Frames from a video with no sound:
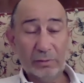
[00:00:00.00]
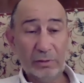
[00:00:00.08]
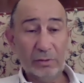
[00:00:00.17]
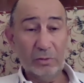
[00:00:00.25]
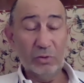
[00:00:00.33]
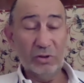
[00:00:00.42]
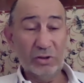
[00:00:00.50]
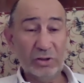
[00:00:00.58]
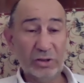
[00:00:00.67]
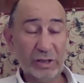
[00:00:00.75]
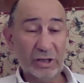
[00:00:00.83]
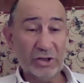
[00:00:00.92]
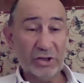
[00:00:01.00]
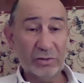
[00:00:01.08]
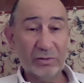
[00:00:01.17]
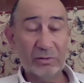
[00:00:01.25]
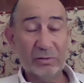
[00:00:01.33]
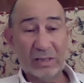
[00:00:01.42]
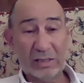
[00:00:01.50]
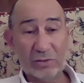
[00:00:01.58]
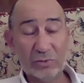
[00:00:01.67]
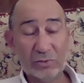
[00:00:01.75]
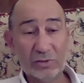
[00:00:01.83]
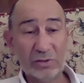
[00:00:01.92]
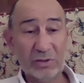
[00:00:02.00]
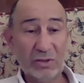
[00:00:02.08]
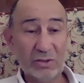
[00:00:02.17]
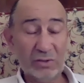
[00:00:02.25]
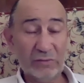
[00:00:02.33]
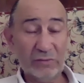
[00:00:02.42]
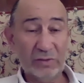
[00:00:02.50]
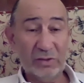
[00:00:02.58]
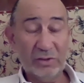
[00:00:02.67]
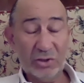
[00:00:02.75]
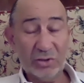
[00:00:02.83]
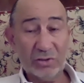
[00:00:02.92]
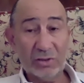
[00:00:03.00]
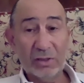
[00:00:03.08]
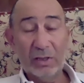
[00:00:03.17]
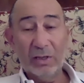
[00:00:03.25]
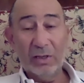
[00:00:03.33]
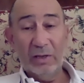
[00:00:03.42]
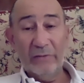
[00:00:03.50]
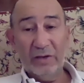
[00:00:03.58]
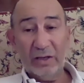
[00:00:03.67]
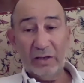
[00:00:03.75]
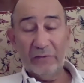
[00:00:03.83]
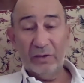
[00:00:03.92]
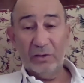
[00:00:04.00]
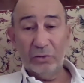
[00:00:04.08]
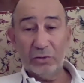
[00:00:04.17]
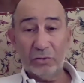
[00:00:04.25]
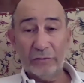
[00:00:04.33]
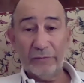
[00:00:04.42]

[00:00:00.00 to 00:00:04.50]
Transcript: in ordinary Russian towns, cities, villages, we have a lot of